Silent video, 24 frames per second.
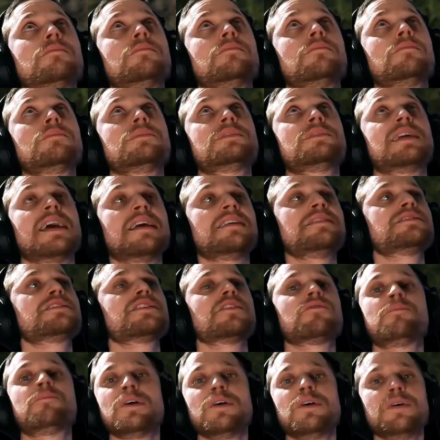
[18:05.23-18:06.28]
of
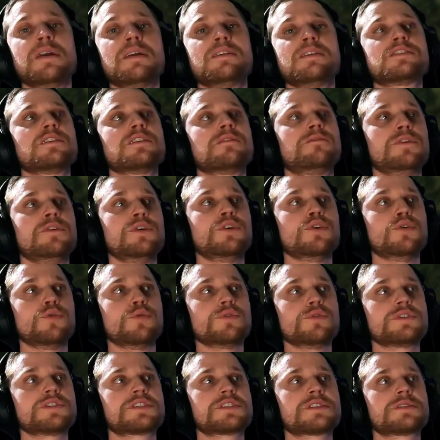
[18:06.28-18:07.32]
millions of
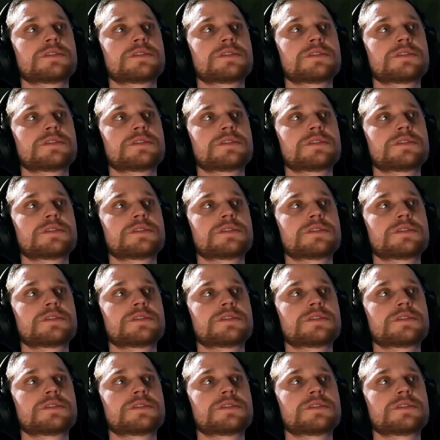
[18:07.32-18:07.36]
views.